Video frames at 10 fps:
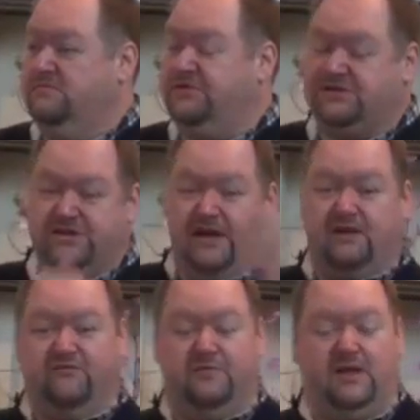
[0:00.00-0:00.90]
But the
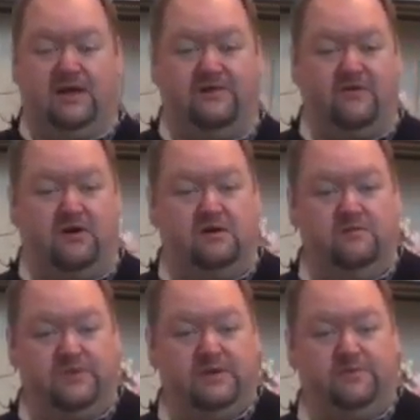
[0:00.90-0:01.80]
chatter from a lot of our
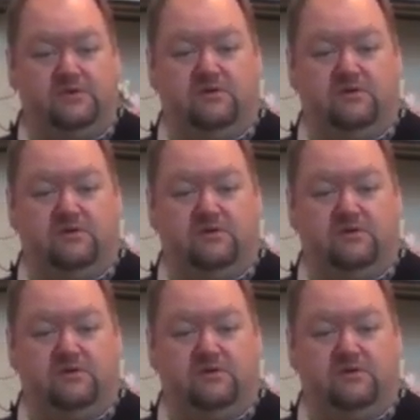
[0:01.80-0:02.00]
people